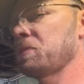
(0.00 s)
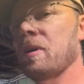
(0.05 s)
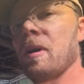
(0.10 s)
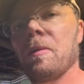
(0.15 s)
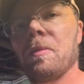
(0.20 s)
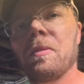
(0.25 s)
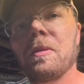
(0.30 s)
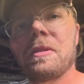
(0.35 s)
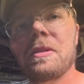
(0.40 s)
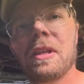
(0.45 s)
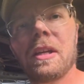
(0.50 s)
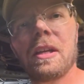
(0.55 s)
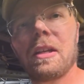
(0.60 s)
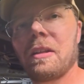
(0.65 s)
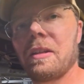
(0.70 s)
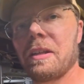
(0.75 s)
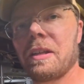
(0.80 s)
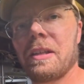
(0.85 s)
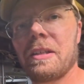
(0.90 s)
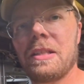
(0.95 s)
probably
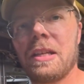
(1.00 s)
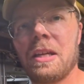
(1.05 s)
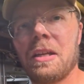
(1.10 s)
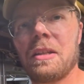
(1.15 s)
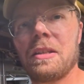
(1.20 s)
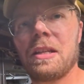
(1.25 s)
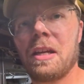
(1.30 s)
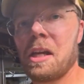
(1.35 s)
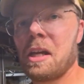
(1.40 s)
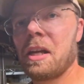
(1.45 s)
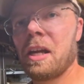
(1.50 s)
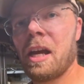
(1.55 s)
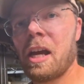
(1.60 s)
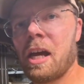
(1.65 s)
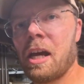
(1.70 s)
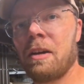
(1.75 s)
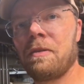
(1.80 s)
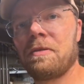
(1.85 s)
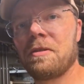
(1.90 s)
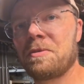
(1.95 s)
take like a day, day and a
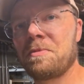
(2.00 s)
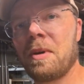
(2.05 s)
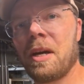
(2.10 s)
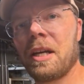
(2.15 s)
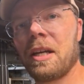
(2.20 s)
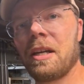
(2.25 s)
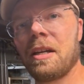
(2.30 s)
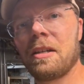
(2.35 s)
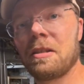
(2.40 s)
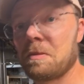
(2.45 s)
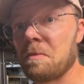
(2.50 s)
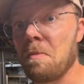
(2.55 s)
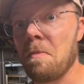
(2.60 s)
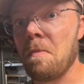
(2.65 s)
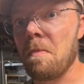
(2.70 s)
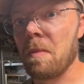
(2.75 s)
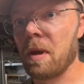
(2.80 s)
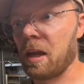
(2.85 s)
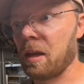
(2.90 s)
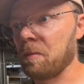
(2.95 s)
half is my guess,
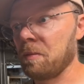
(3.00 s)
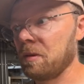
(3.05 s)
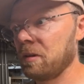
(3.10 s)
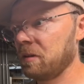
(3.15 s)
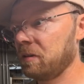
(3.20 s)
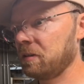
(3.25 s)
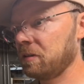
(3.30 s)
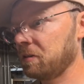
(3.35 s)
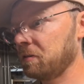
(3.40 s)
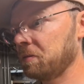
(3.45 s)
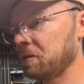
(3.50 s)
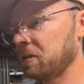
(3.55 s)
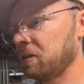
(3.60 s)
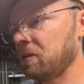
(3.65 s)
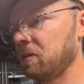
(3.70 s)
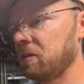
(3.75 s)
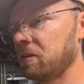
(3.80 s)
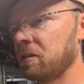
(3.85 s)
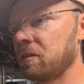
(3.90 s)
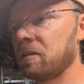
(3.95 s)
maybe a little bit
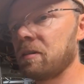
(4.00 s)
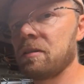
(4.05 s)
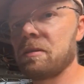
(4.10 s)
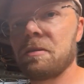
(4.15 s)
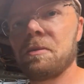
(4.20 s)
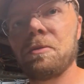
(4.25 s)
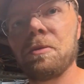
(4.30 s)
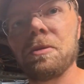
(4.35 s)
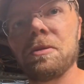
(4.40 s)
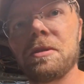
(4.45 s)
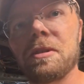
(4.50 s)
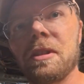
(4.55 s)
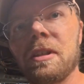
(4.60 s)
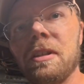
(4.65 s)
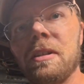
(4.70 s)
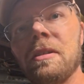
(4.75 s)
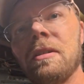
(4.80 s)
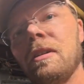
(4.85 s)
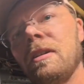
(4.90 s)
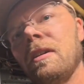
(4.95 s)
longer. We'll see.